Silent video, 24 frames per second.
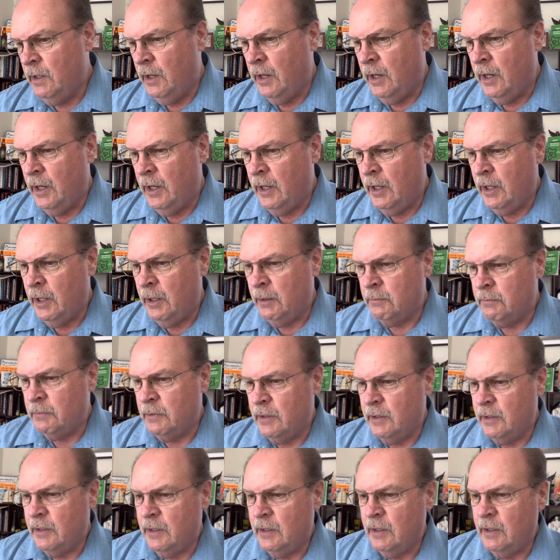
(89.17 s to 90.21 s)

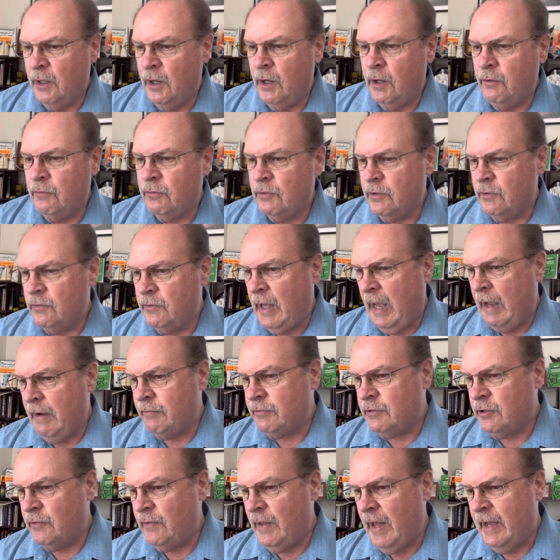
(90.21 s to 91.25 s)

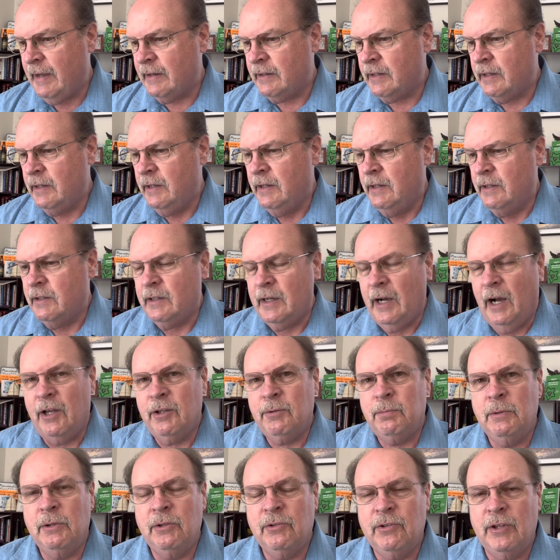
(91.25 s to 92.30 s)
After that,
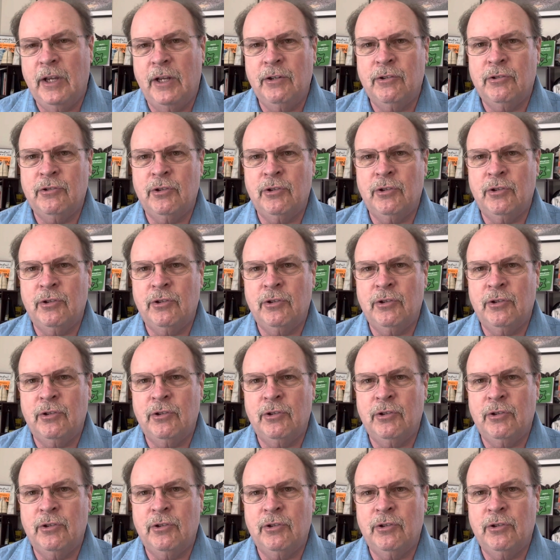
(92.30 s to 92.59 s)
Cosme and St.